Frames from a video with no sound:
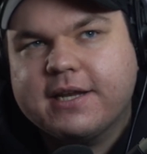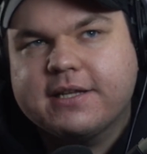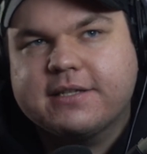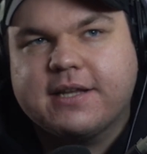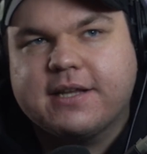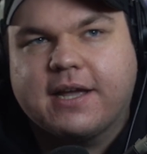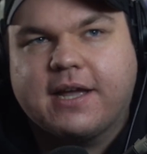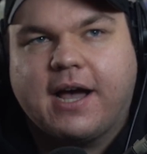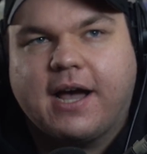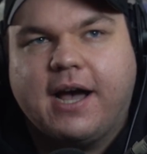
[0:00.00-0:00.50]
It's
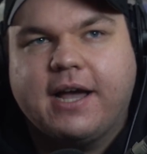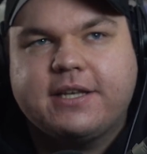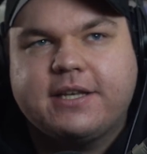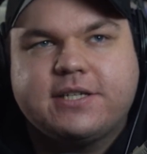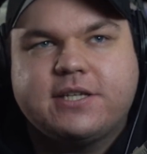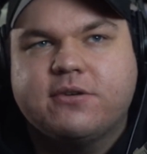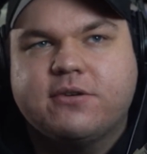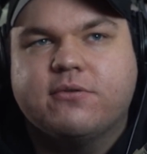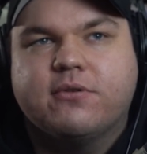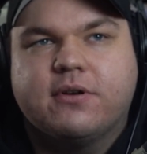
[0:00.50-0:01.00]
like I
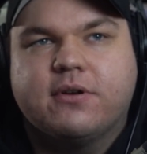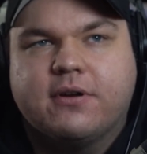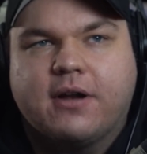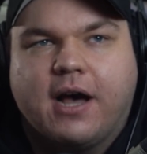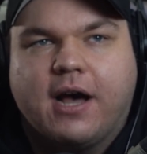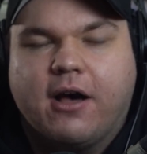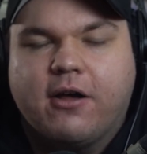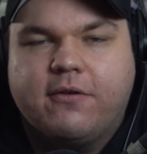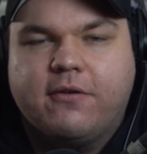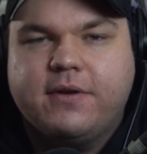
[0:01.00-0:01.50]
tune
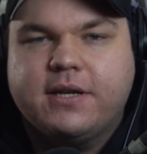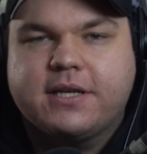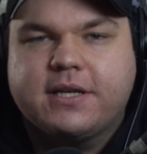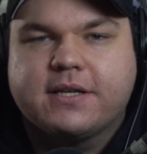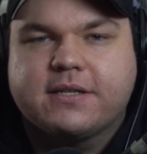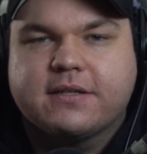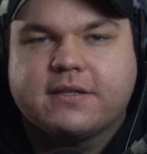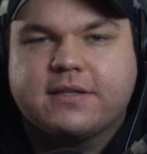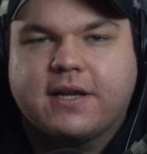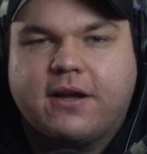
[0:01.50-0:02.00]
out of it
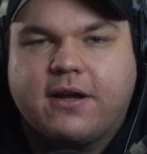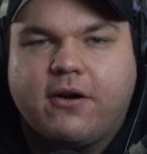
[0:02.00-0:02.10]
because it's like,